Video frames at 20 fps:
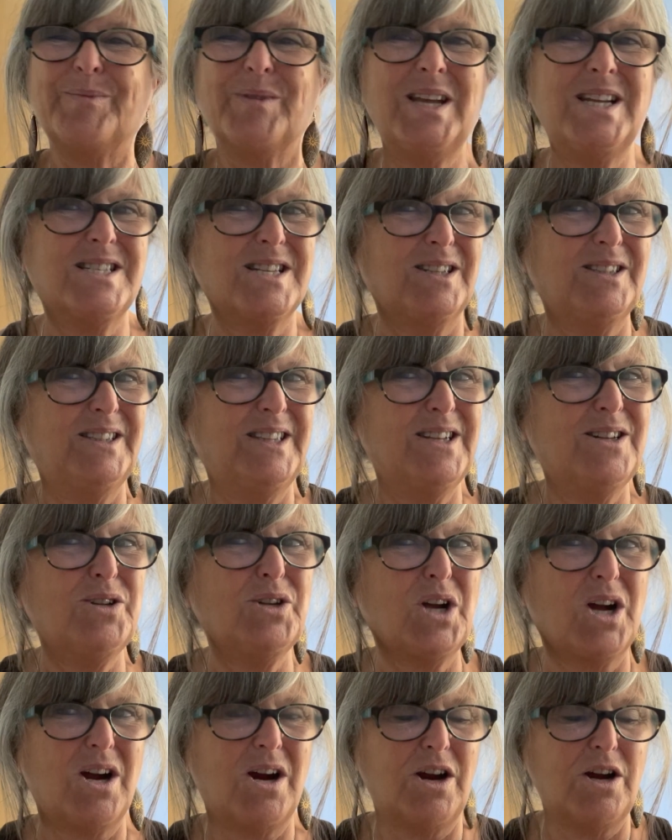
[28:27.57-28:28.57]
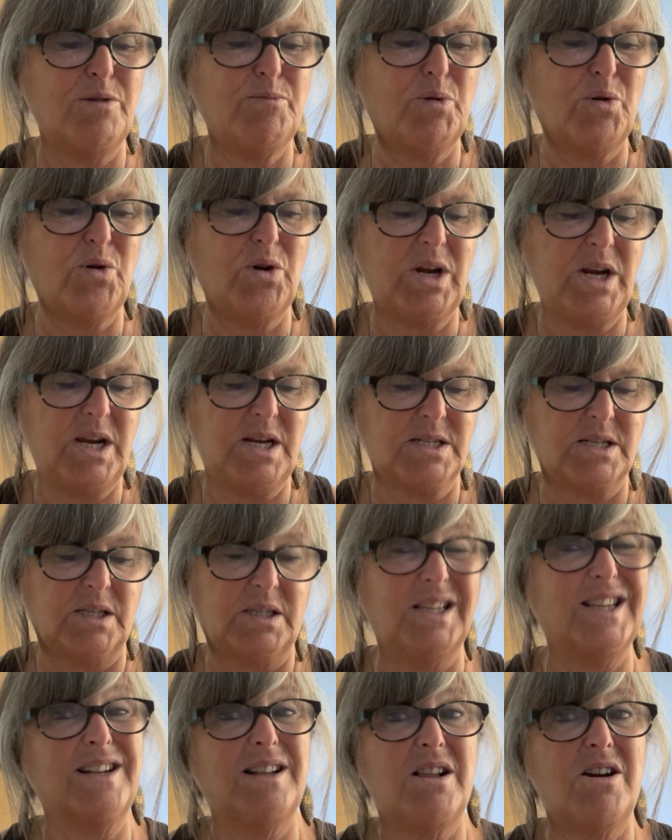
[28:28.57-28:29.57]
It's a little cardboardy. It's a
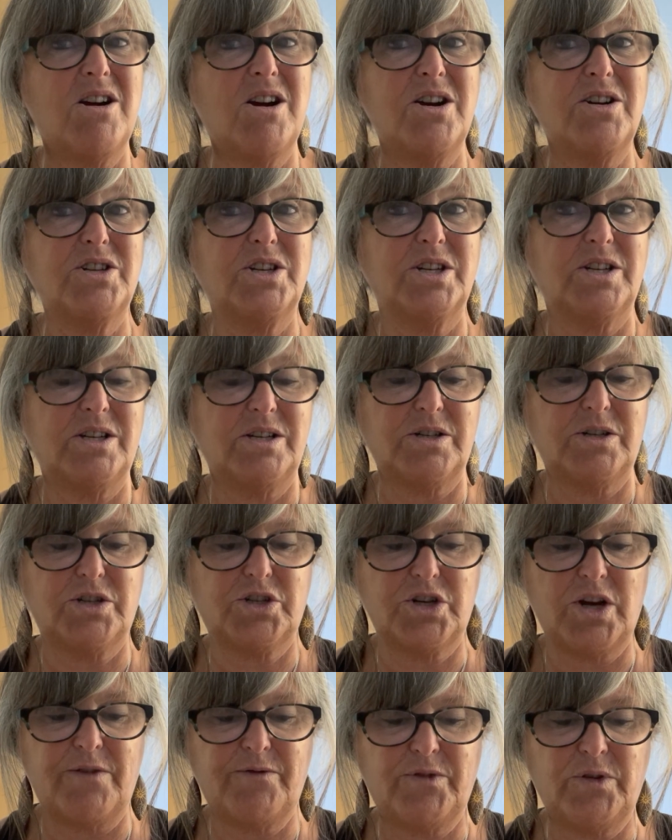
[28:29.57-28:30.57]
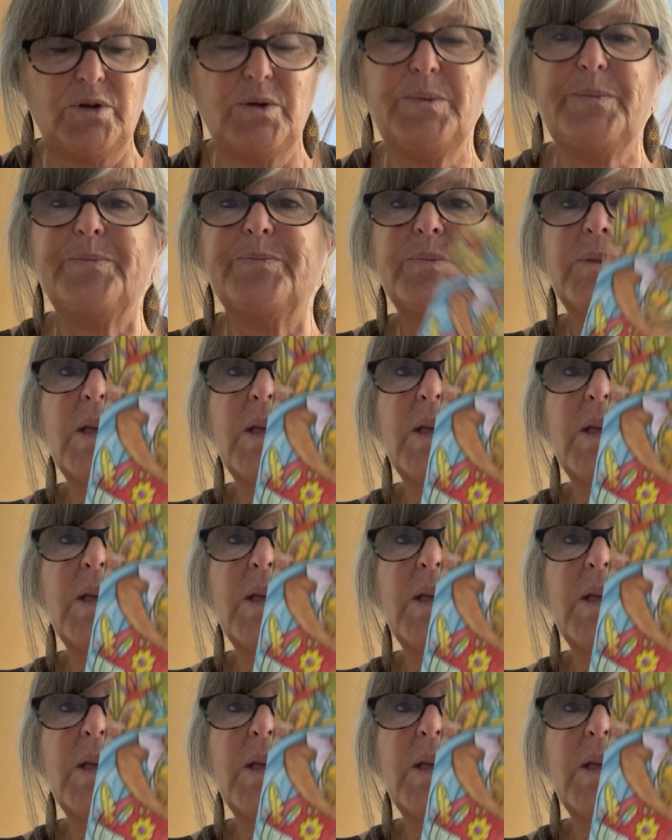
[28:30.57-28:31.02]
little hard to shuffle.